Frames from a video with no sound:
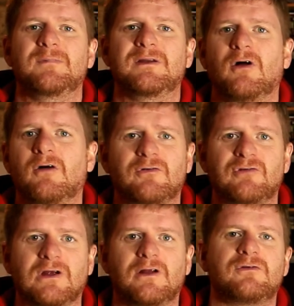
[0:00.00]
I mean, after
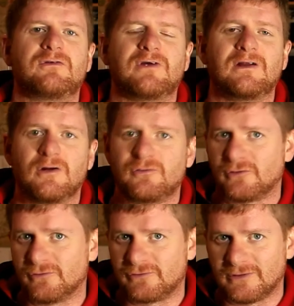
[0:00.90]
Jay
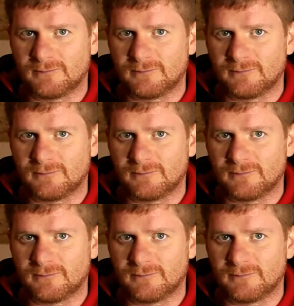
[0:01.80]
Leto's